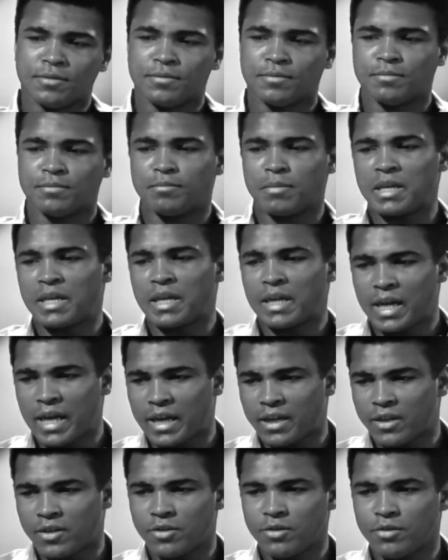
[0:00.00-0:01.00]
men
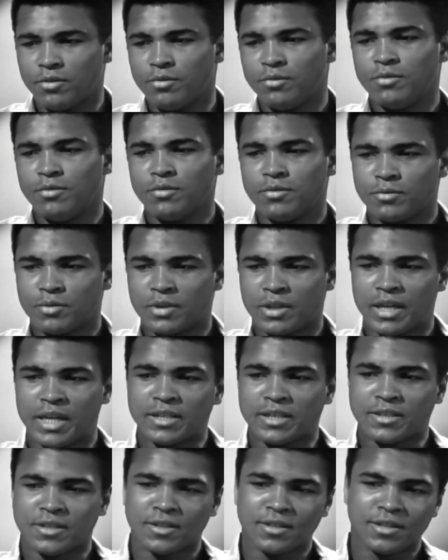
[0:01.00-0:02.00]
like you with
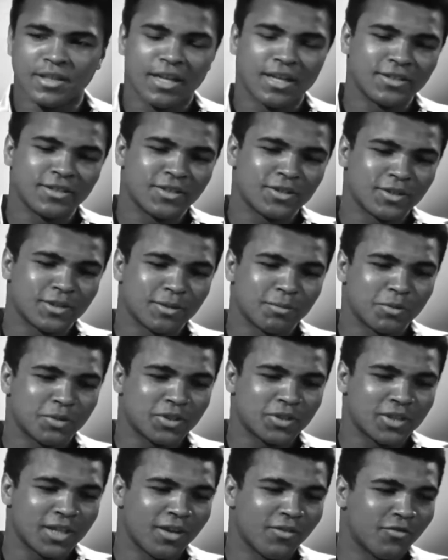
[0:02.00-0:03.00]
less intelligence than
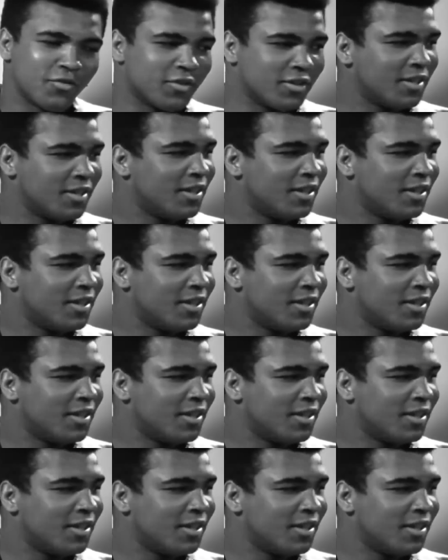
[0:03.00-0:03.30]
myself.